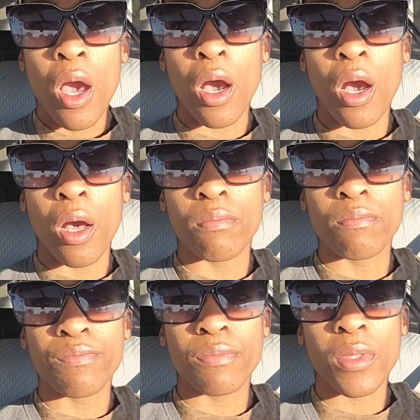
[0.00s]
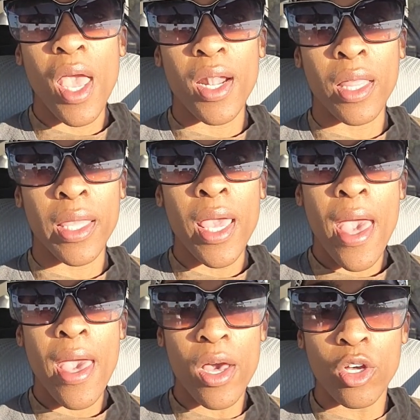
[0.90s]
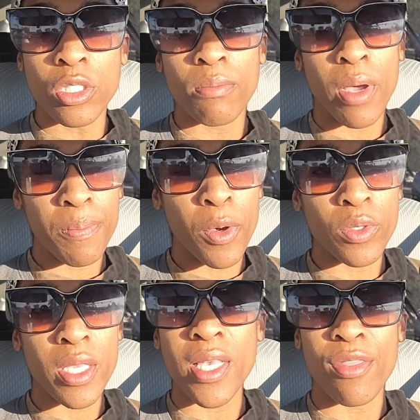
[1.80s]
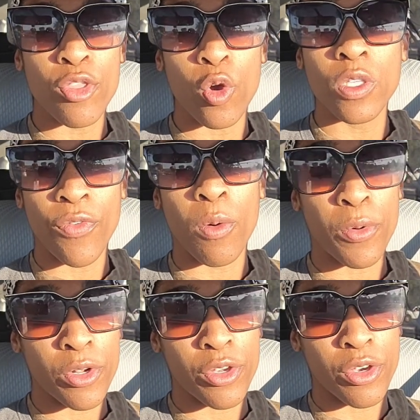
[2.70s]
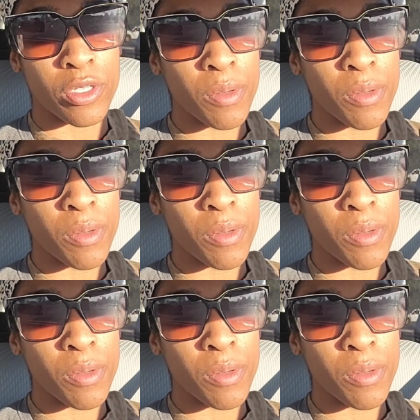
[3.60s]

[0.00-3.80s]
and I like held my poses, and those felt pretty good.